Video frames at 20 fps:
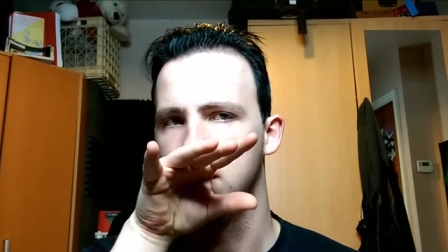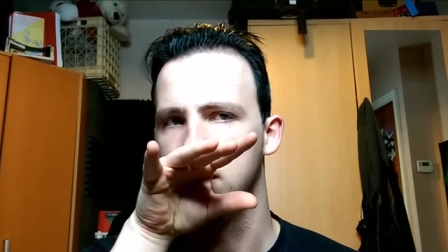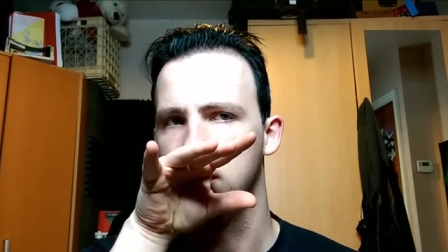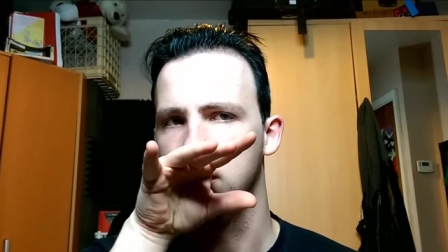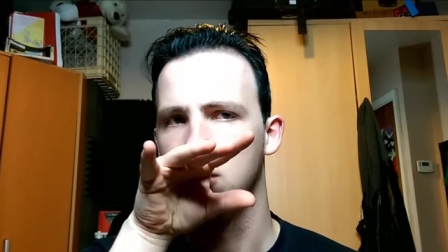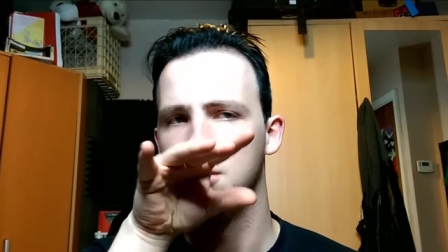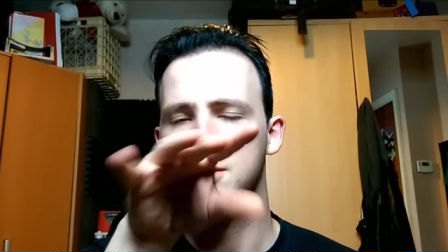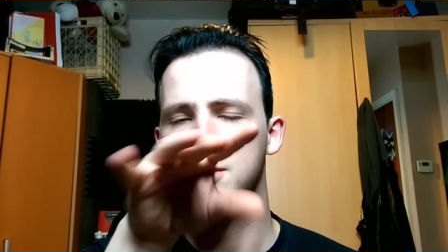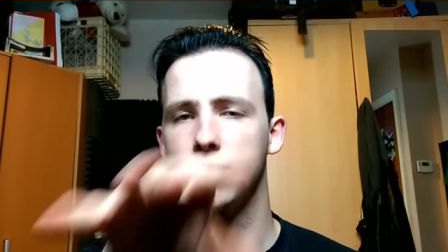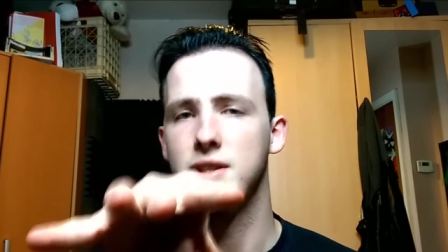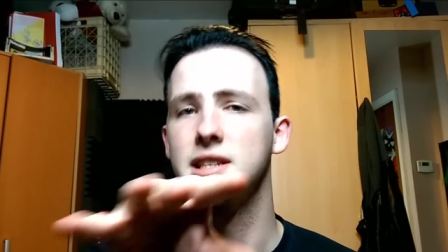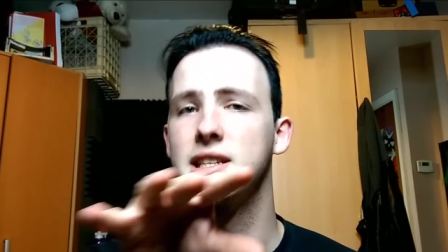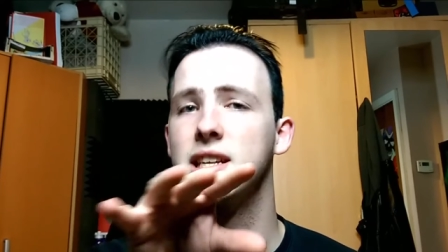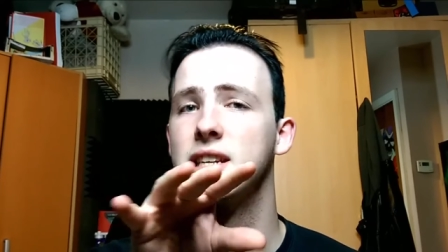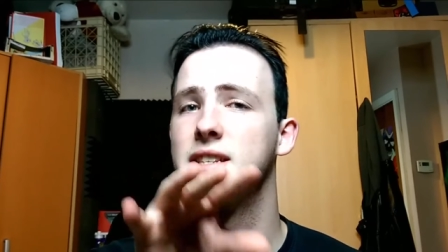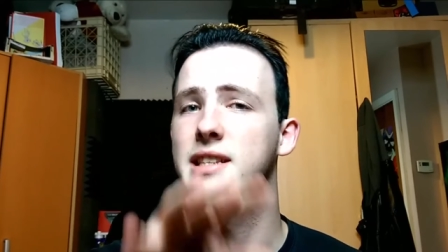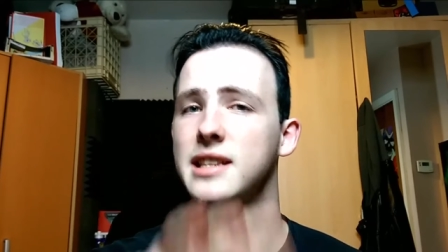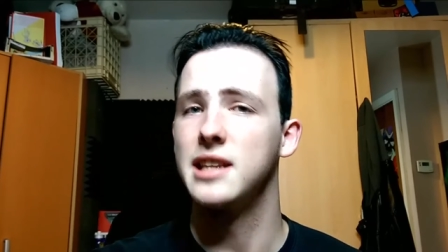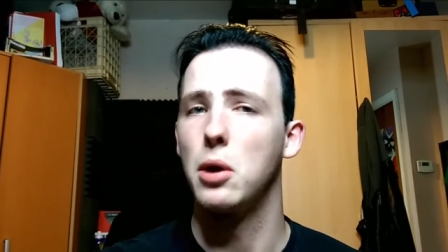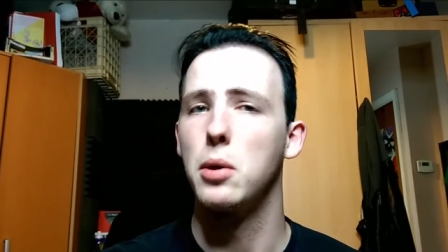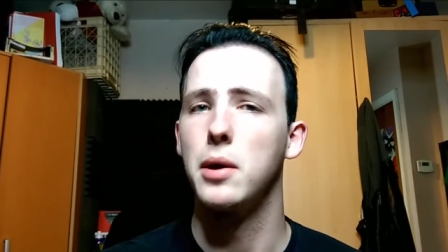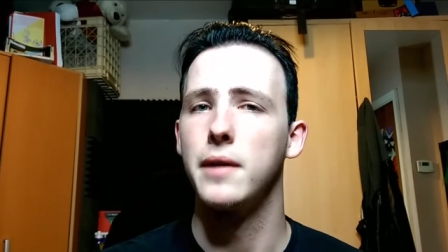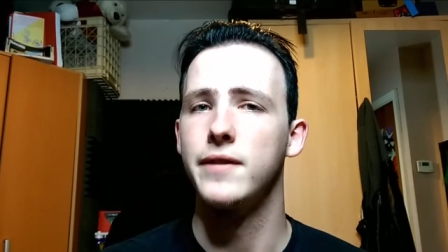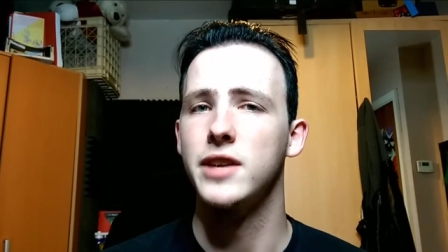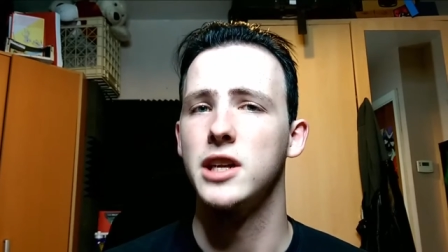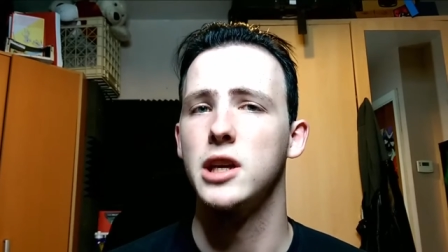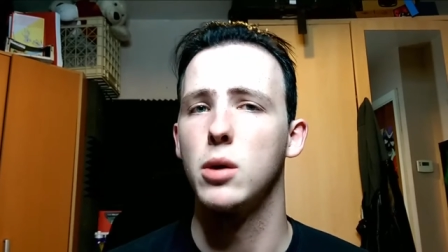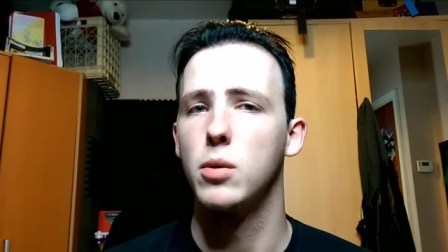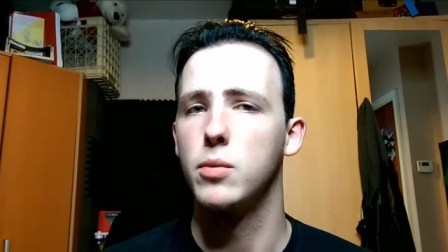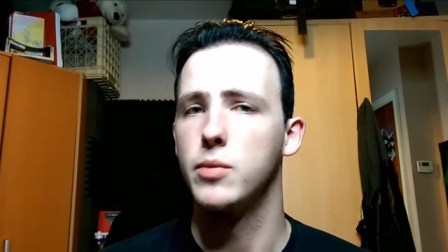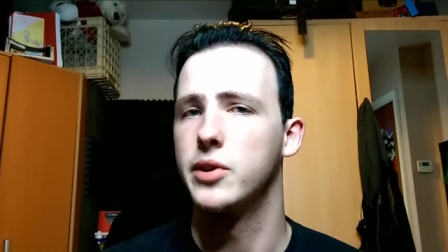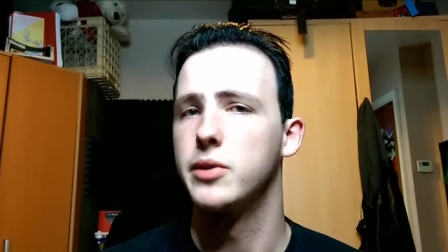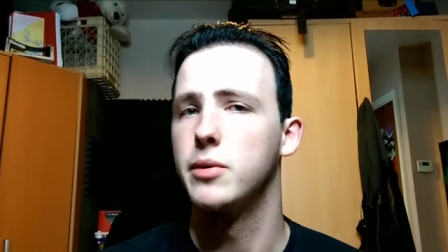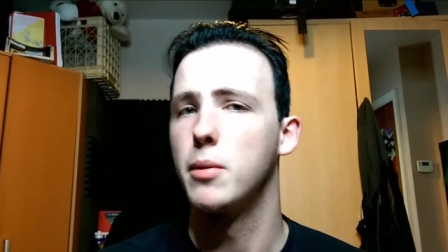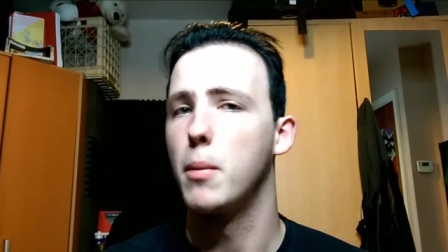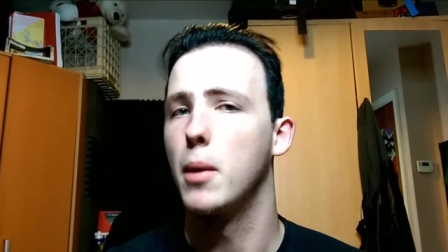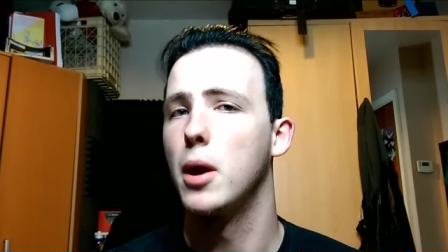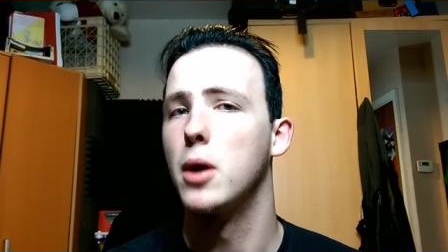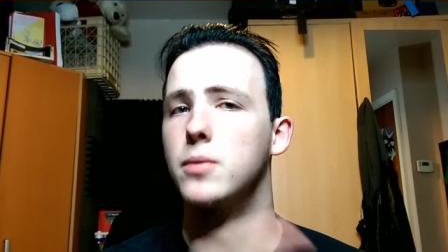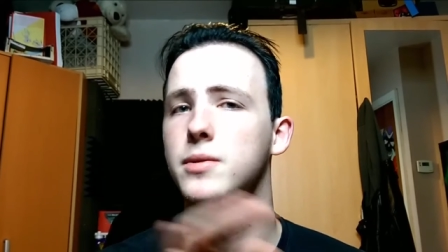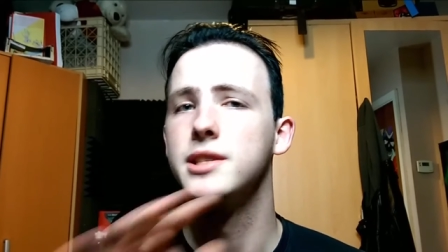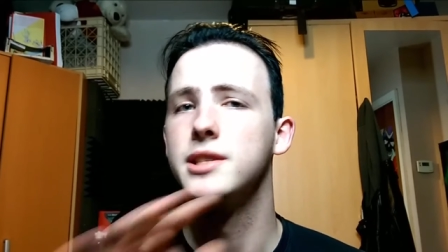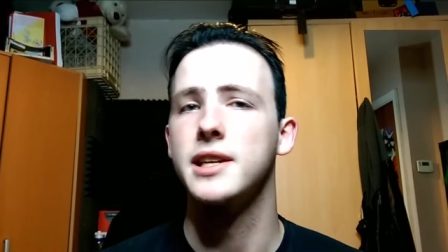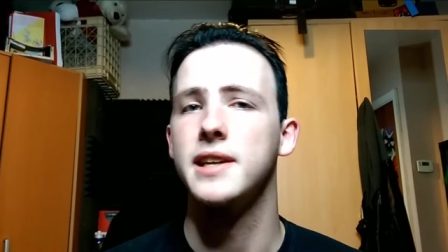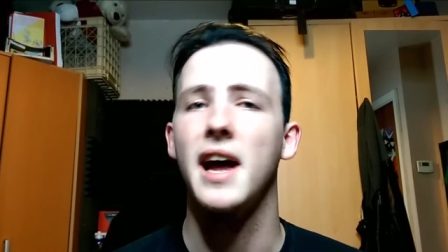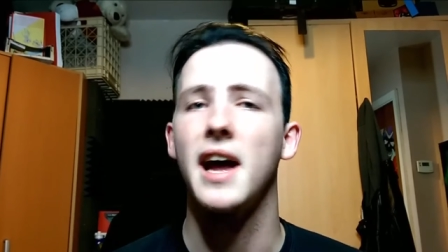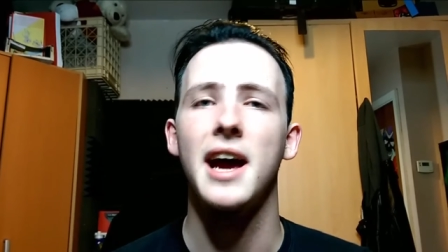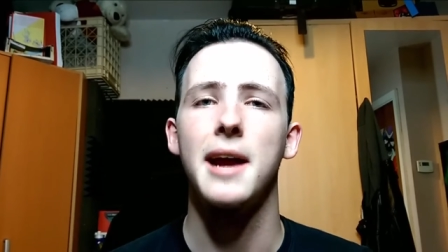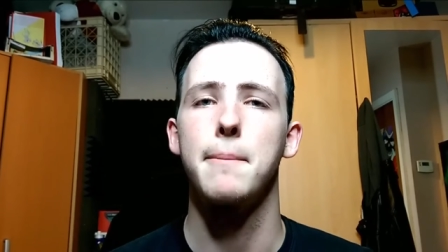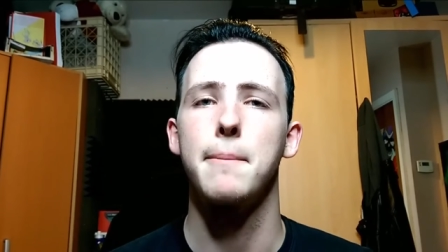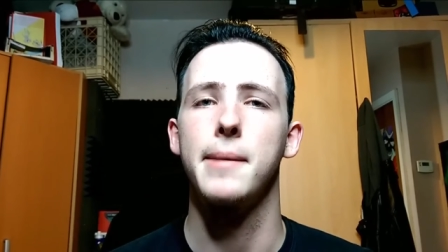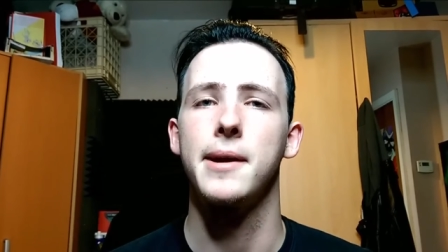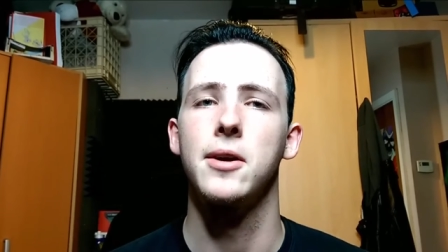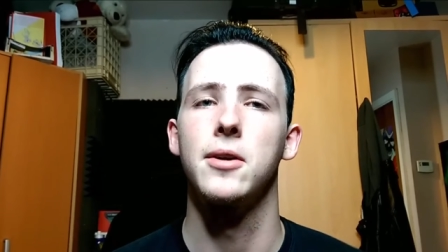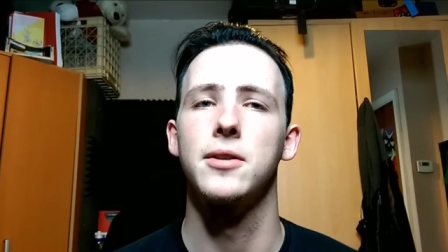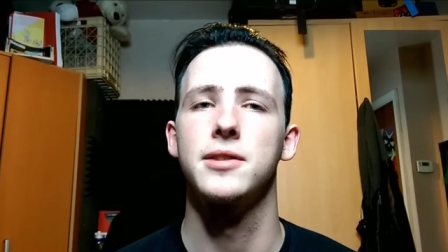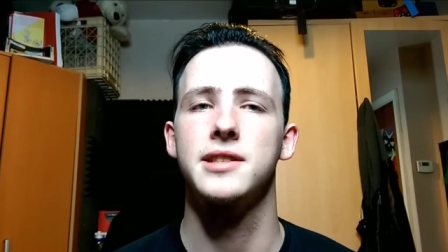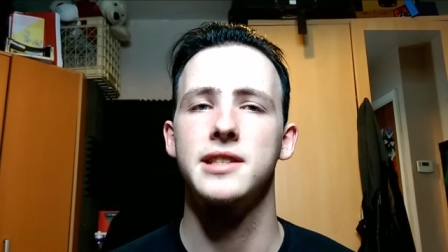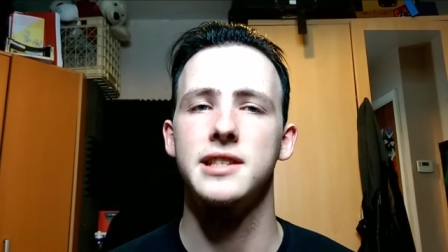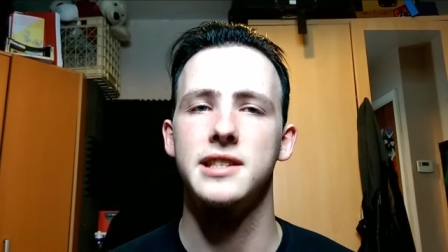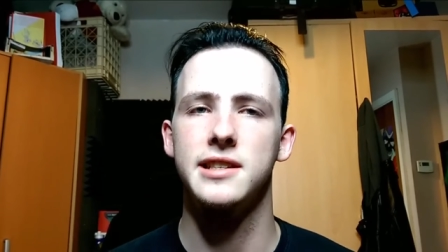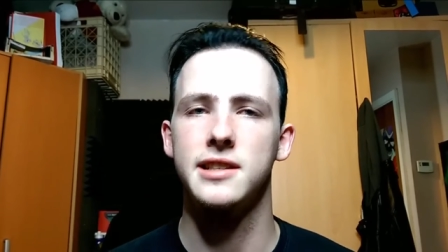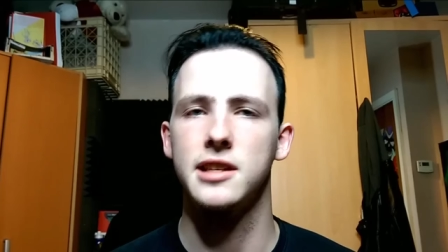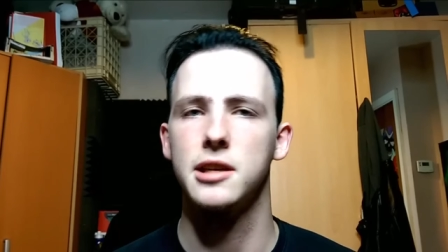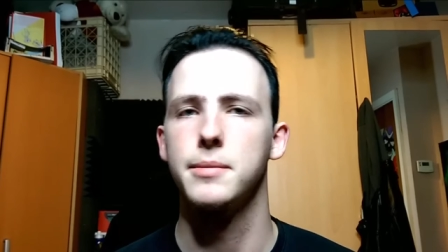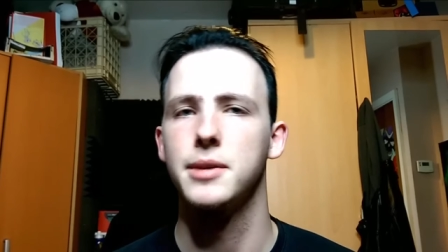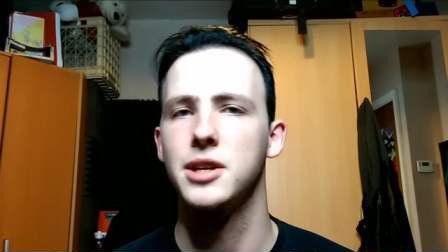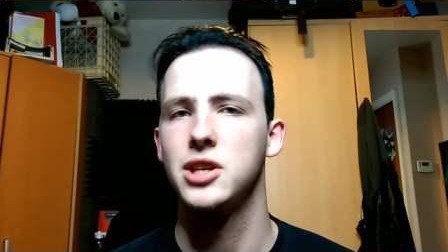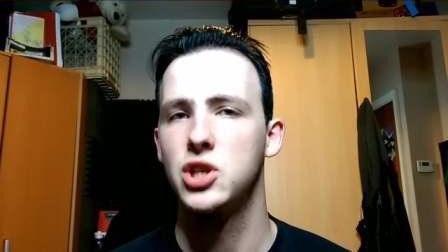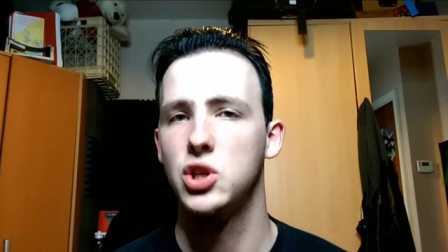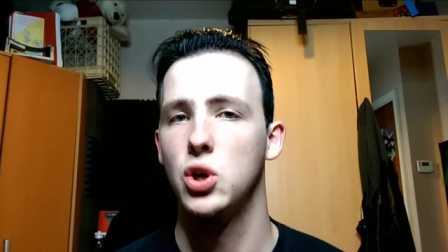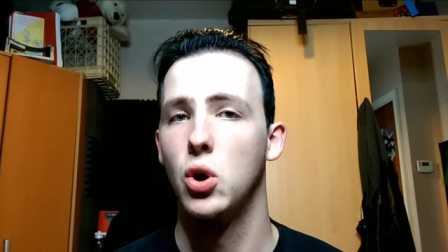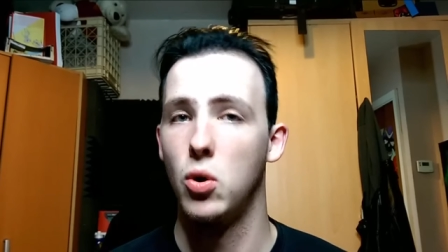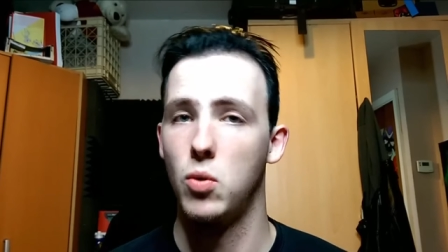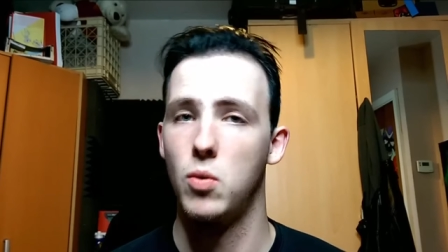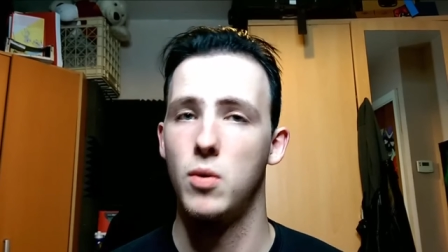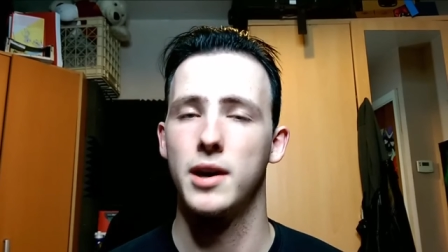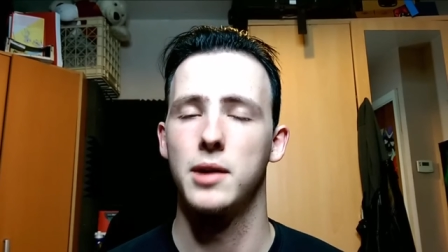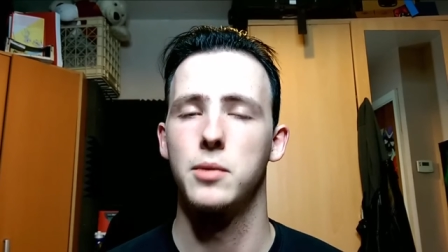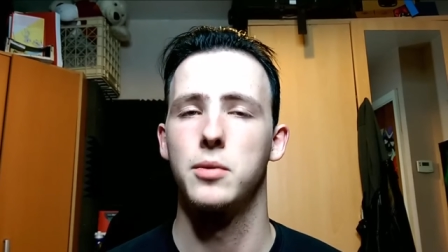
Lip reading: Also, this isn't the only video I'm going to upload tonight, because this is going to be a short one.